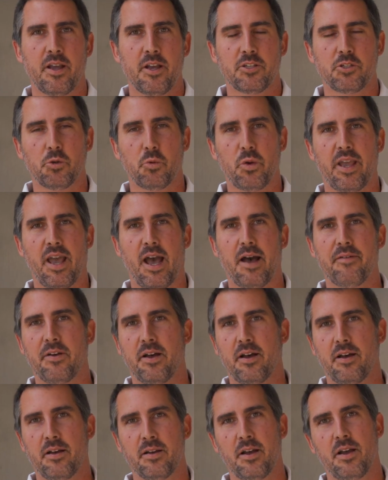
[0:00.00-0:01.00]
So we have
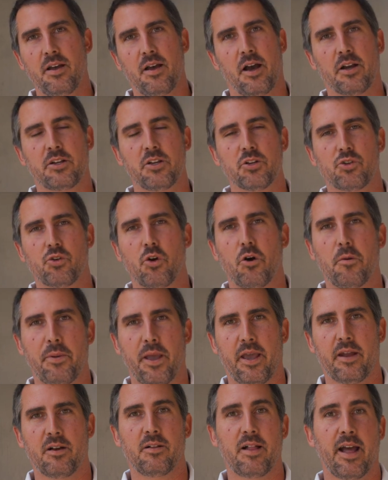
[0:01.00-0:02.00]
a control
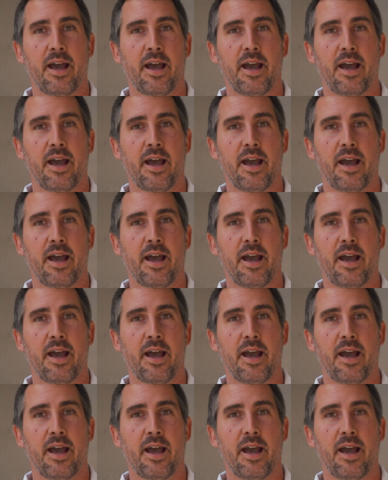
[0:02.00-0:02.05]
panel